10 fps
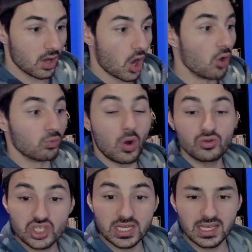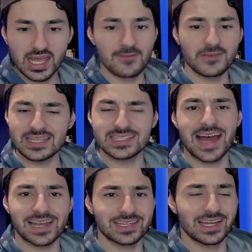Orochi, if he's
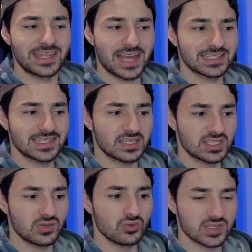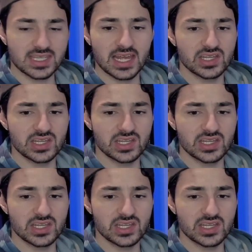not connected to Sage